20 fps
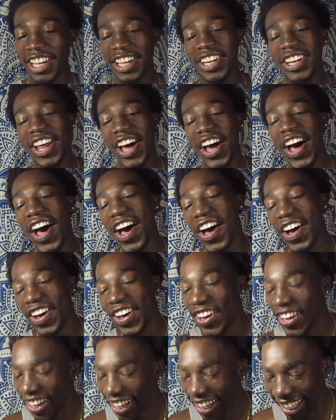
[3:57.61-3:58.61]
No!
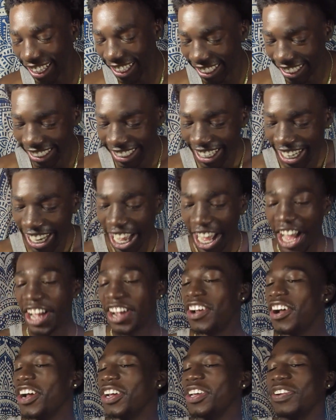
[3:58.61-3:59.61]

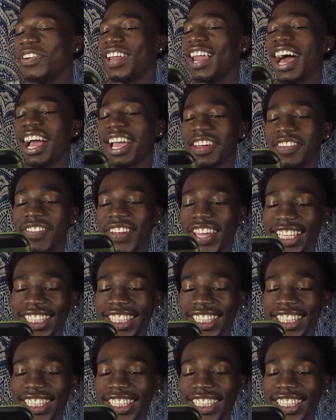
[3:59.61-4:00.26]
Girl, you clocking me!